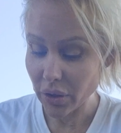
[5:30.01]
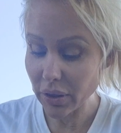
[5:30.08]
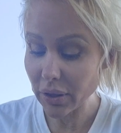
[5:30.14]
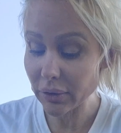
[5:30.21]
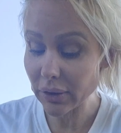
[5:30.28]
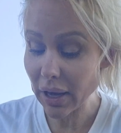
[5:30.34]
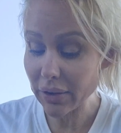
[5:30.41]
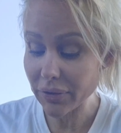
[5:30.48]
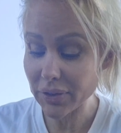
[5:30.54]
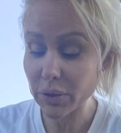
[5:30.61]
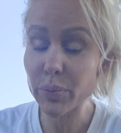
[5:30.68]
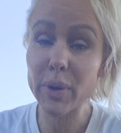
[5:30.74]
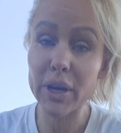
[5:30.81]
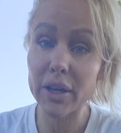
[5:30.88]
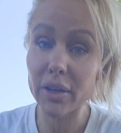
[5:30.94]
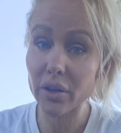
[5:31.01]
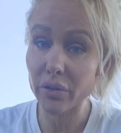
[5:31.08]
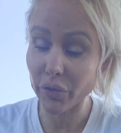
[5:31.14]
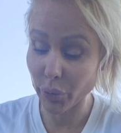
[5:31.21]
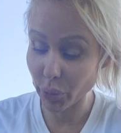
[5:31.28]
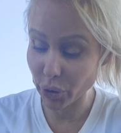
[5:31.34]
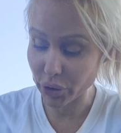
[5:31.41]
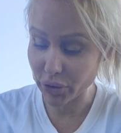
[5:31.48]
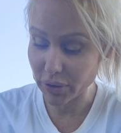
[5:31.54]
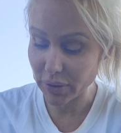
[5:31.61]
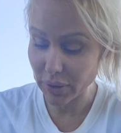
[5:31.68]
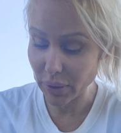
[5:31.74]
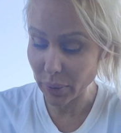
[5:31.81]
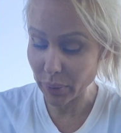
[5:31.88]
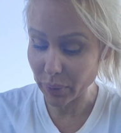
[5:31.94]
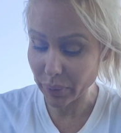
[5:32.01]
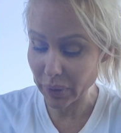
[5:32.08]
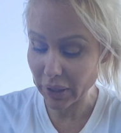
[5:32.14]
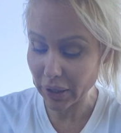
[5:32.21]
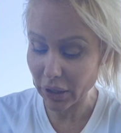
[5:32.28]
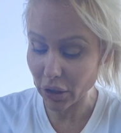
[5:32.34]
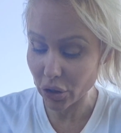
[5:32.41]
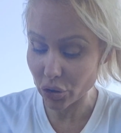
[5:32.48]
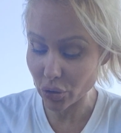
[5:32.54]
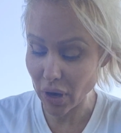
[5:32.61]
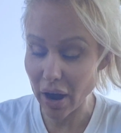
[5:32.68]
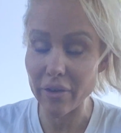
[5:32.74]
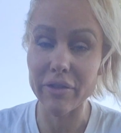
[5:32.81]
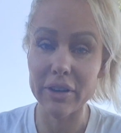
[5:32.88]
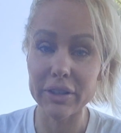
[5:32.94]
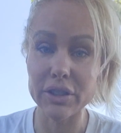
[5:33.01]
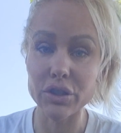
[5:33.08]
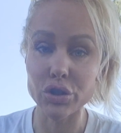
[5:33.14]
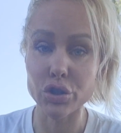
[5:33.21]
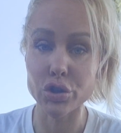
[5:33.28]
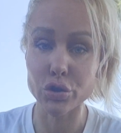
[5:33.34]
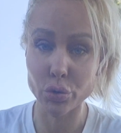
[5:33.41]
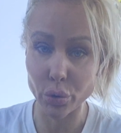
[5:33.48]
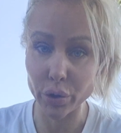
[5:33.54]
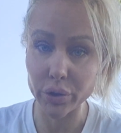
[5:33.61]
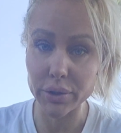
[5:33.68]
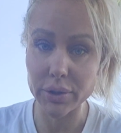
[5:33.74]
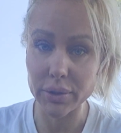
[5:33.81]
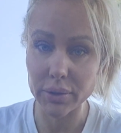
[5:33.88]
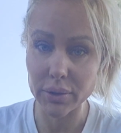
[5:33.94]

The lifespan of a person being trafficked is short.